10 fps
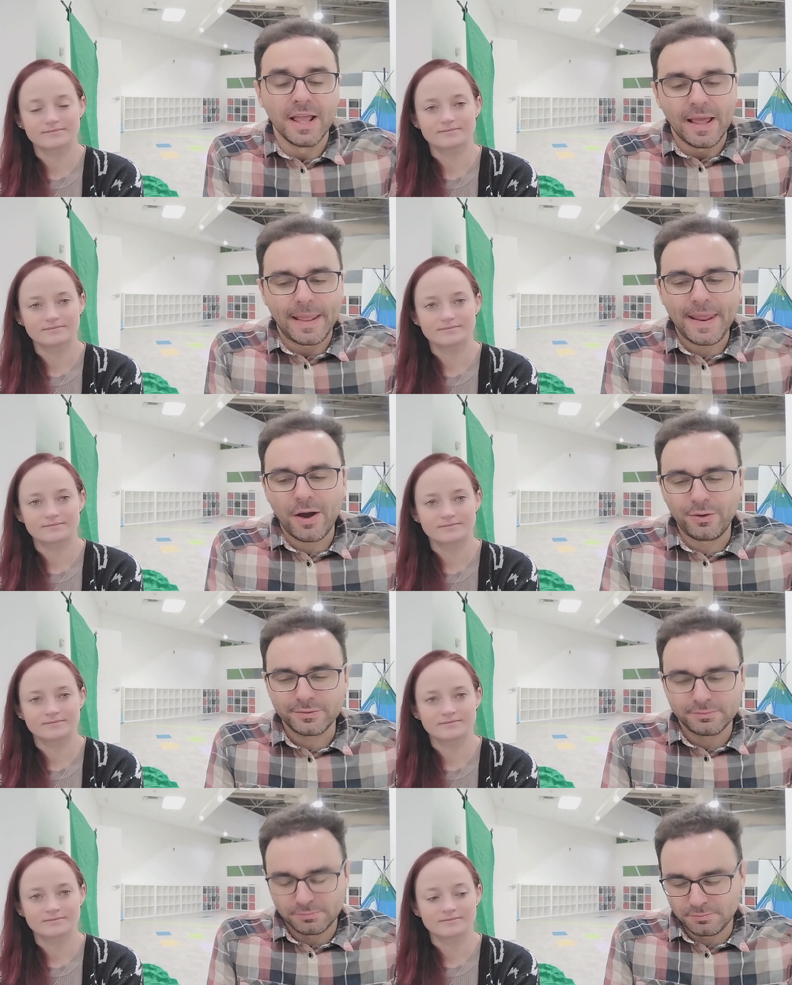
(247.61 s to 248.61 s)

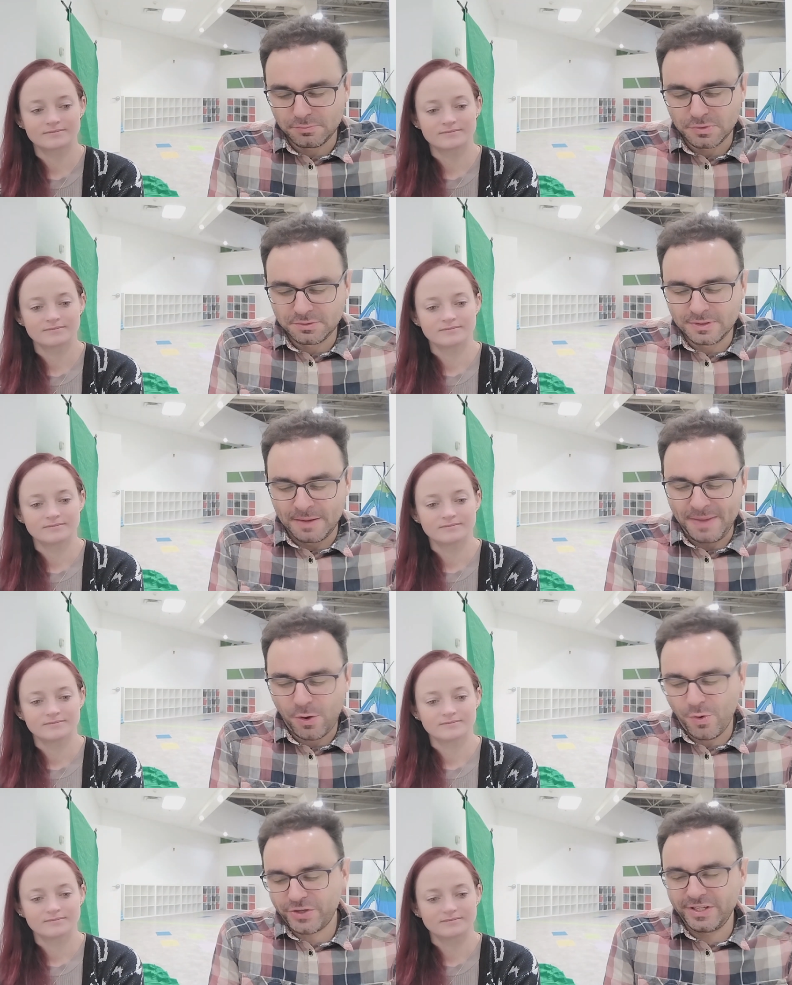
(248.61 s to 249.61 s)
Speaker 1: Now, my
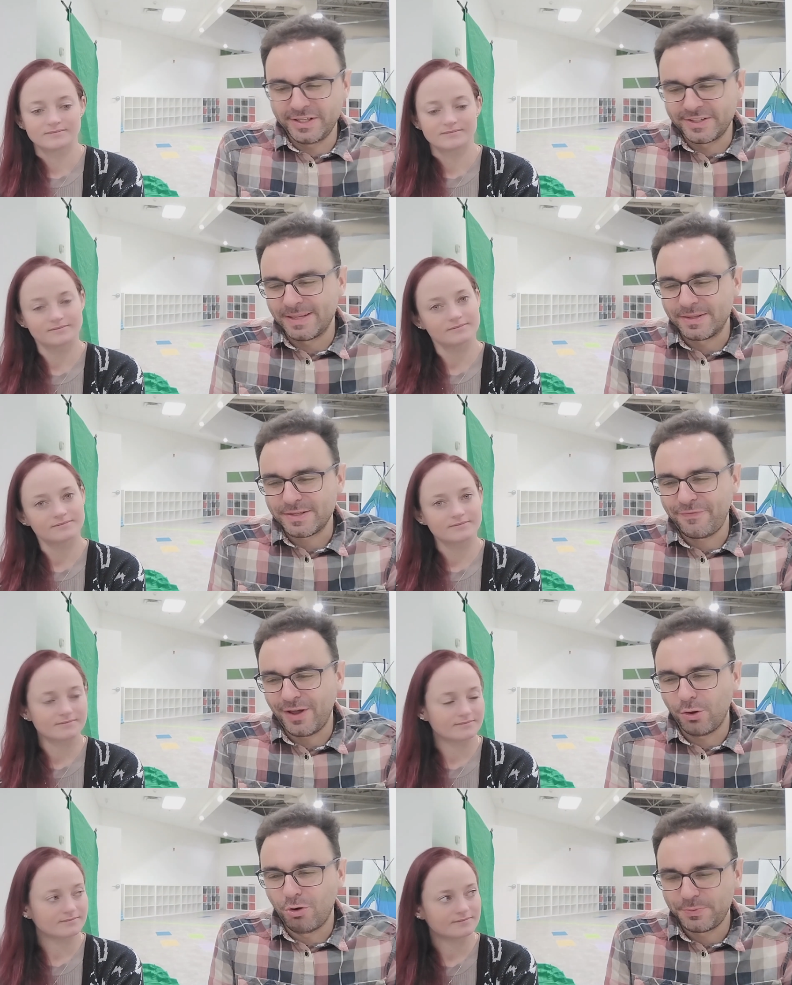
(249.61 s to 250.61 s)
question here, Sam, as a
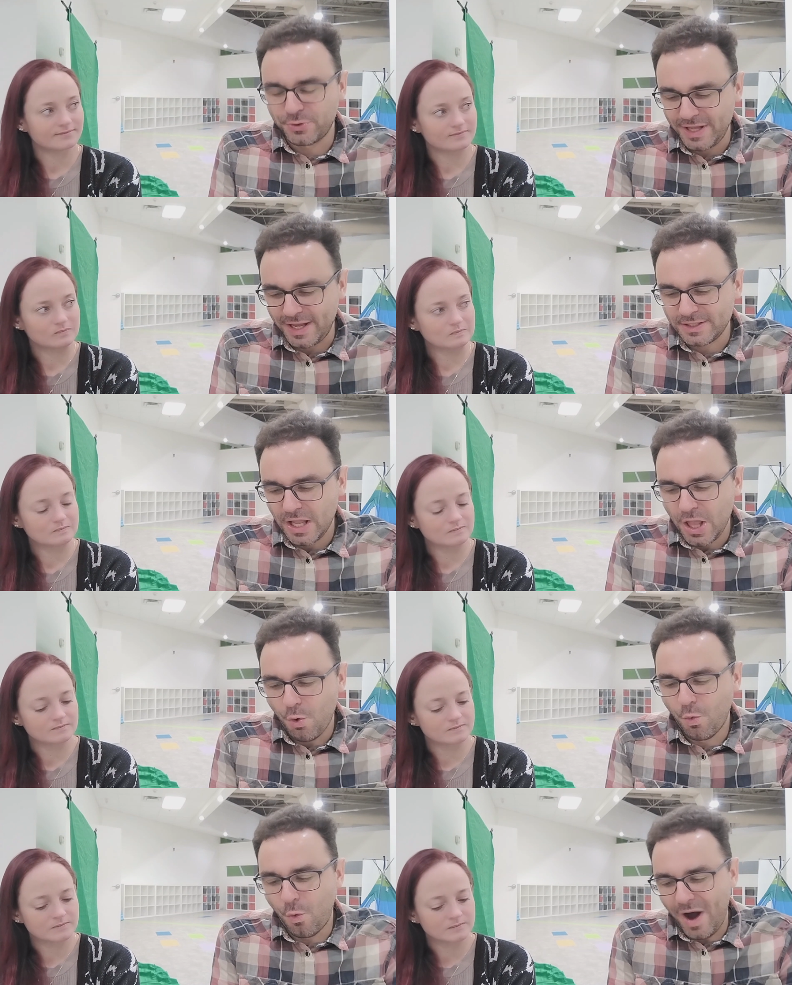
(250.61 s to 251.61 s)
follow-up to that,
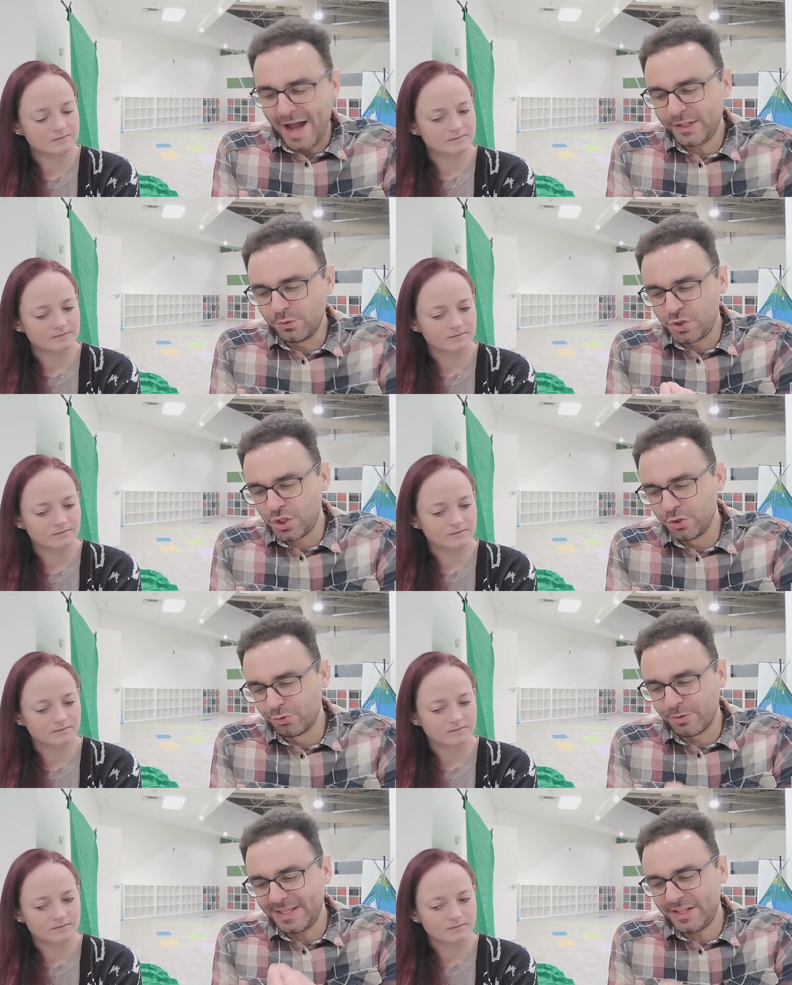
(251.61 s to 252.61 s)
why do
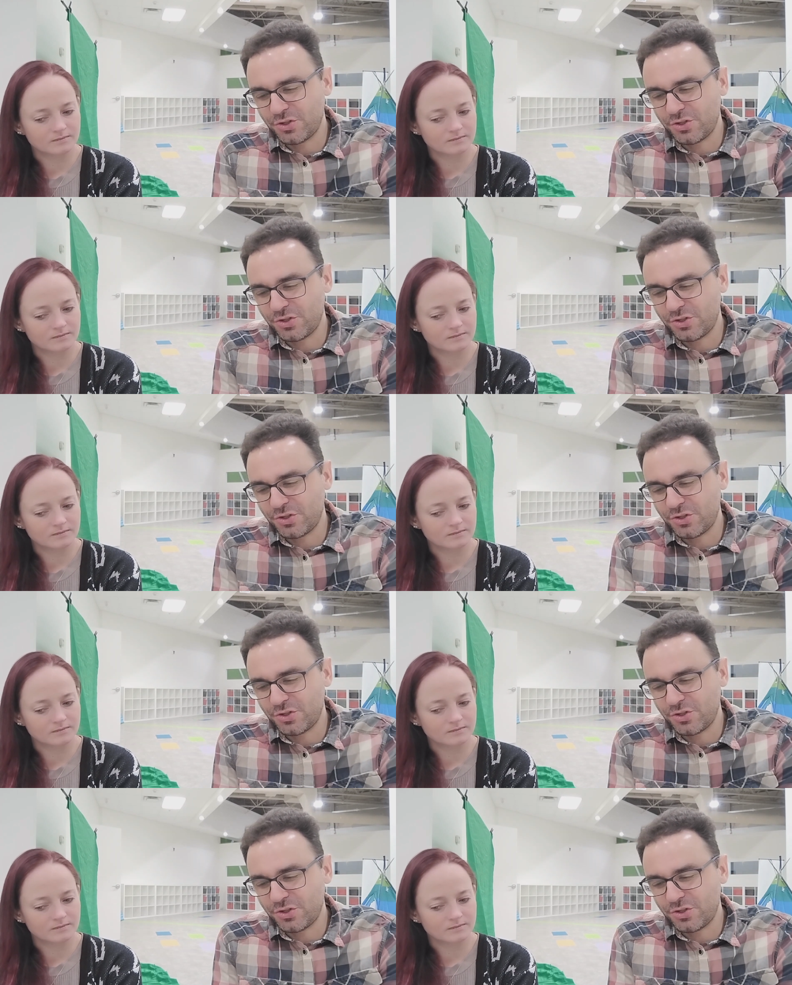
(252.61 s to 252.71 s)
children need to